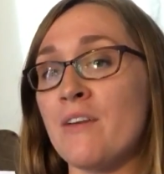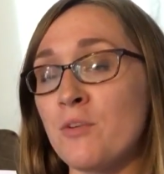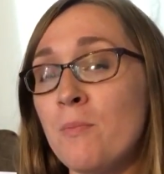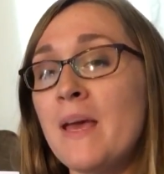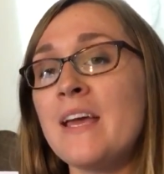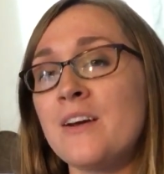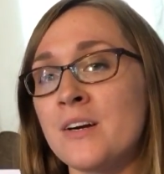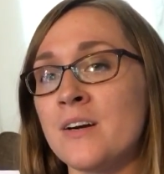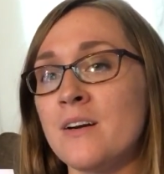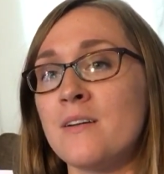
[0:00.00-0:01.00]
I have to pay
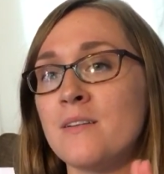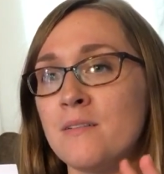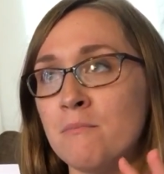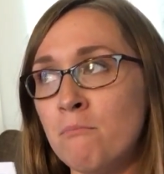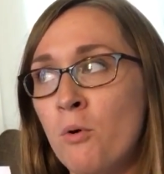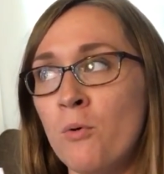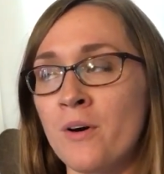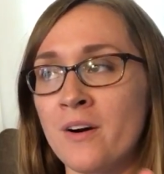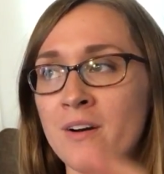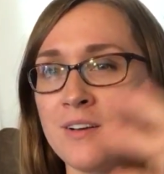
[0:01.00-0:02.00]
her
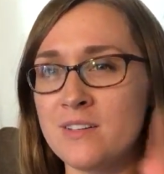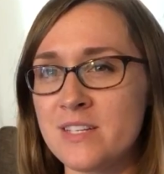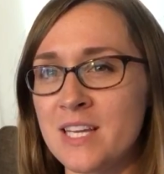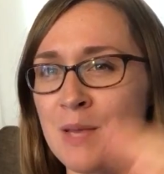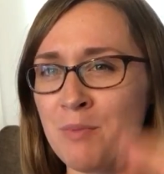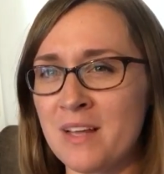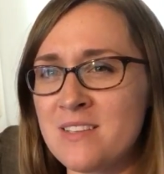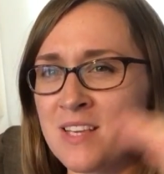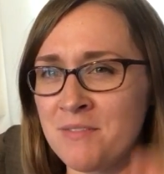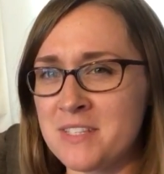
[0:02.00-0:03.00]
more to keep
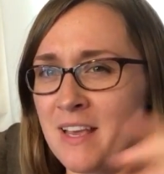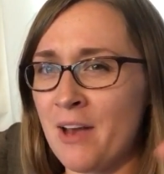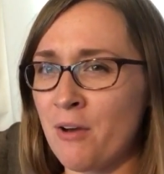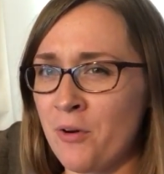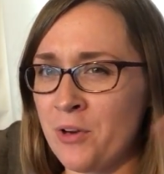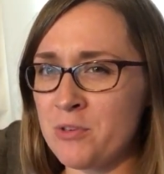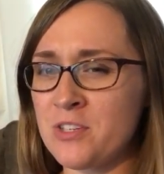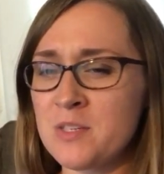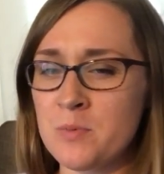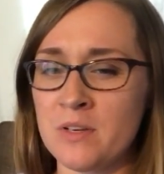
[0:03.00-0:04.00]
that savings account going,
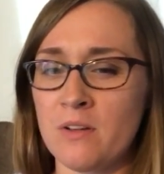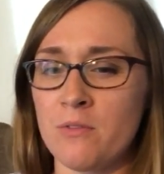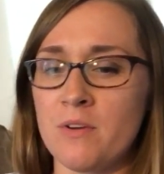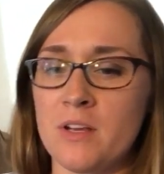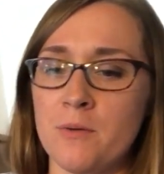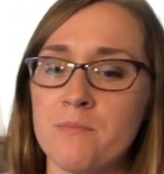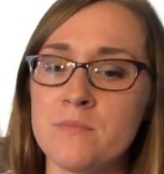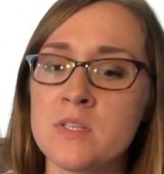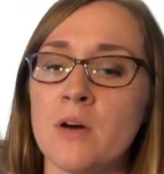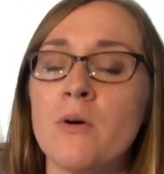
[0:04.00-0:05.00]
which I'll explain in another video.
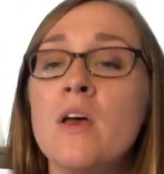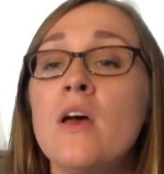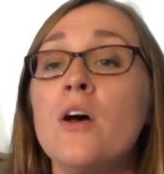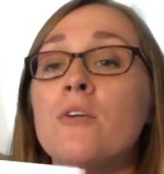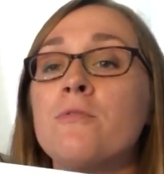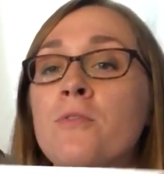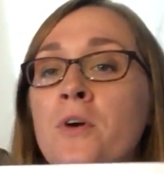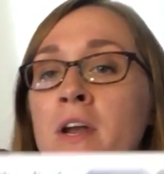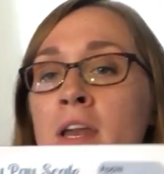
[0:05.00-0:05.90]
So for